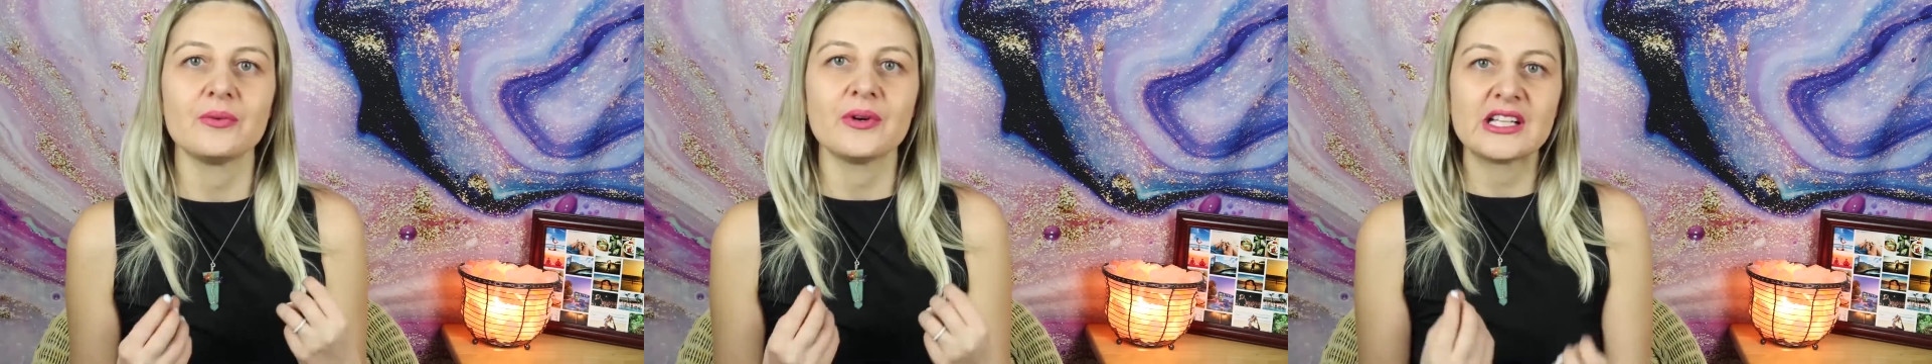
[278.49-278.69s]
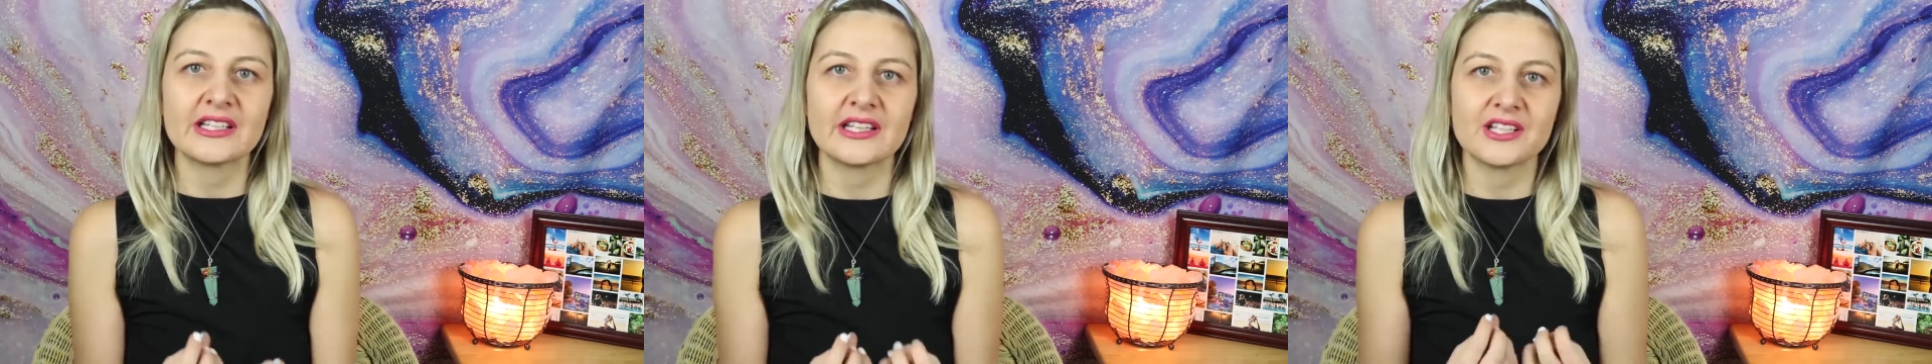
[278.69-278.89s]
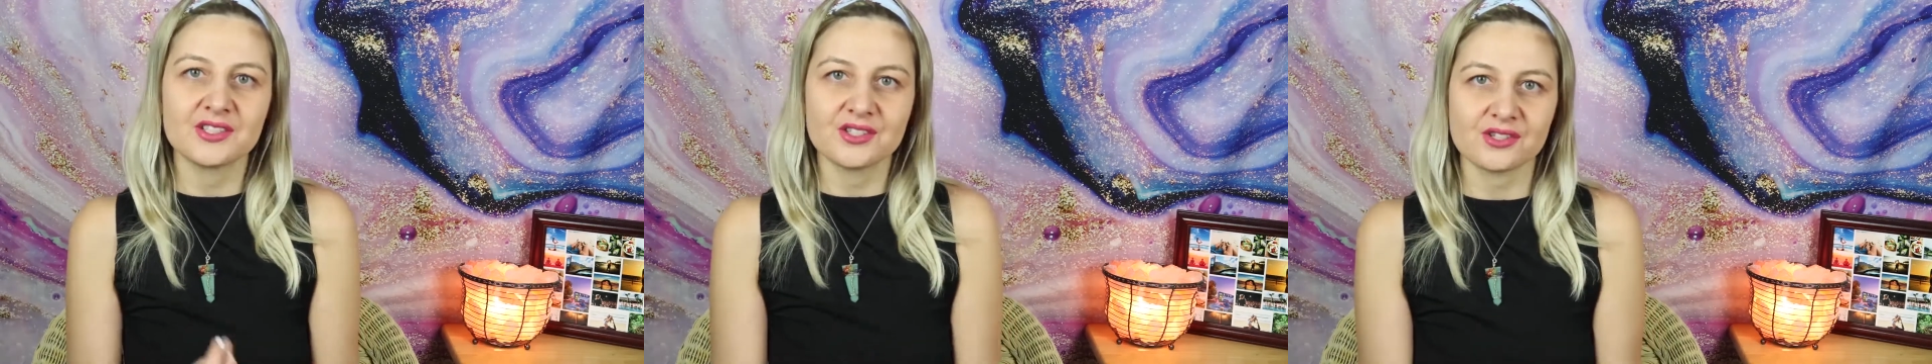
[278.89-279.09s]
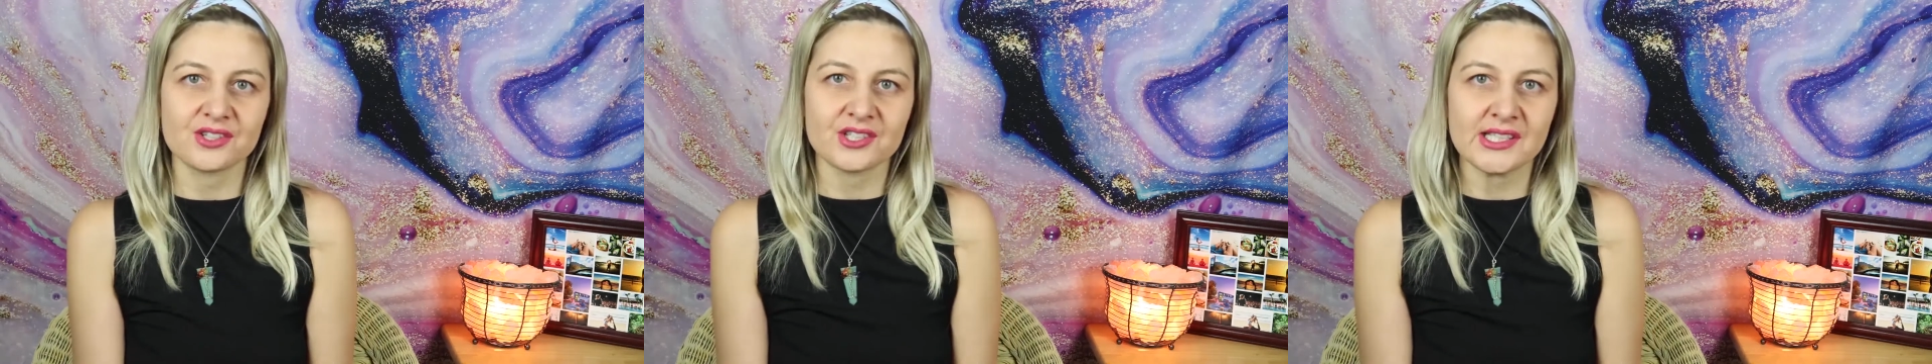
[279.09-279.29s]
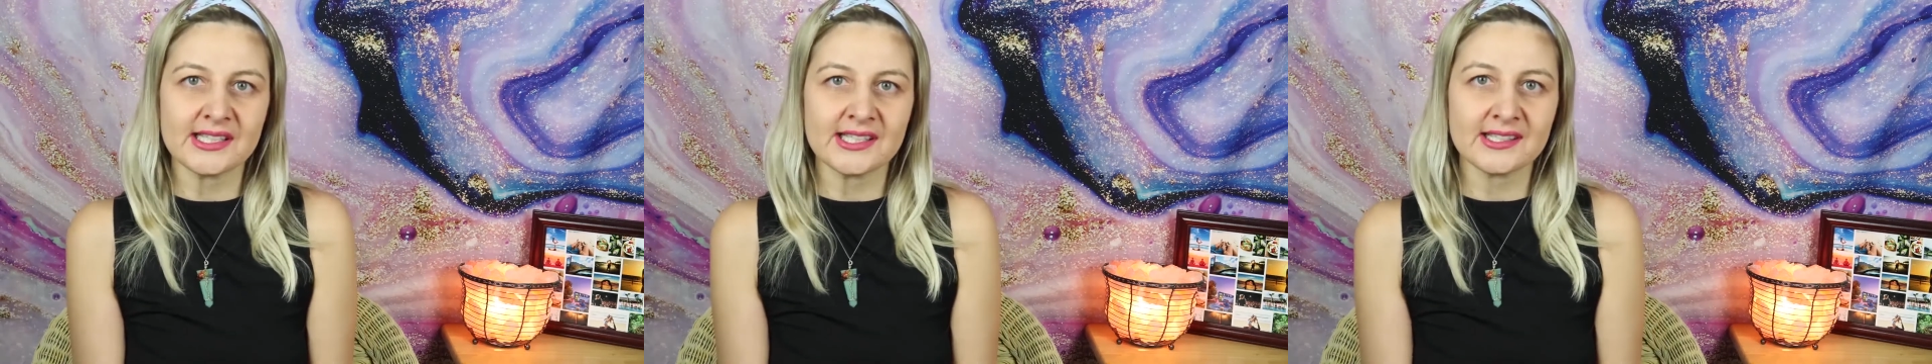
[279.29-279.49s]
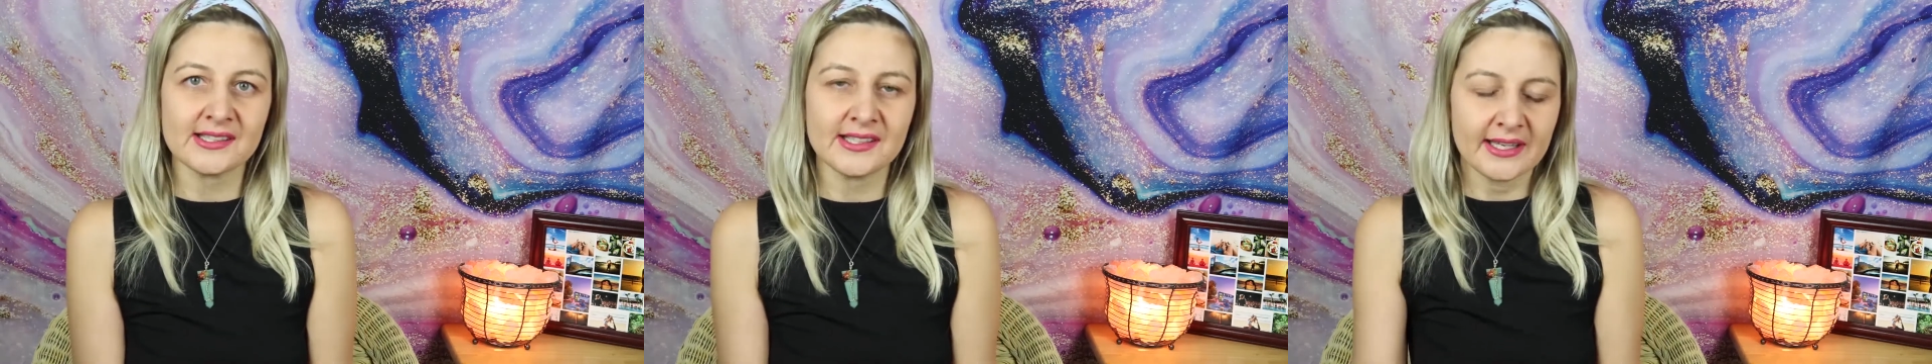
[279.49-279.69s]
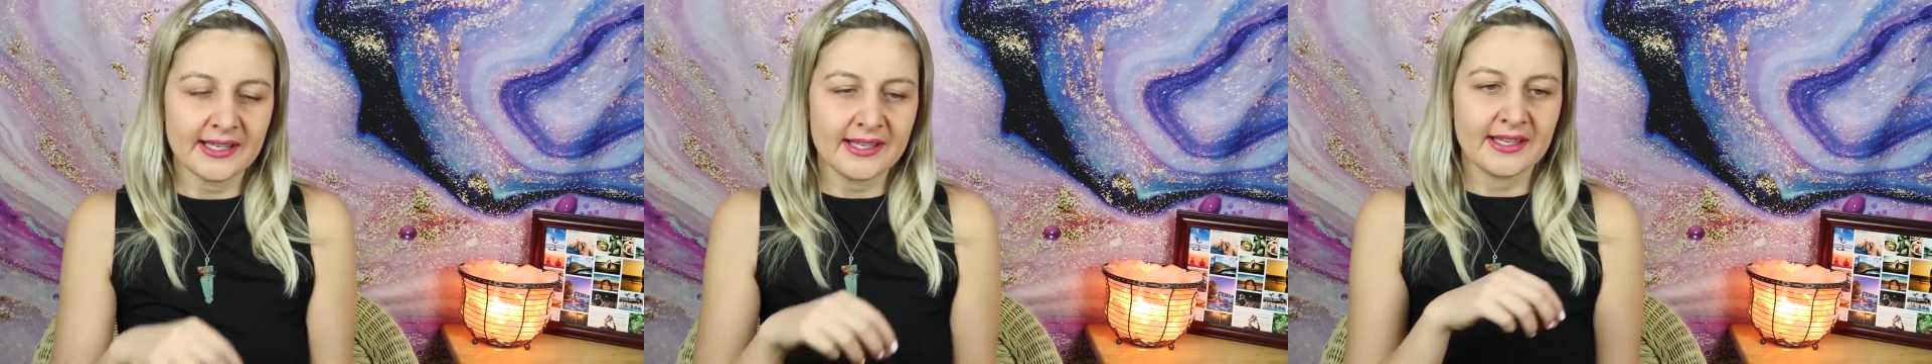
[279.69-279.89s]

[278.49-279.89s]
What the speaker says: when I journal,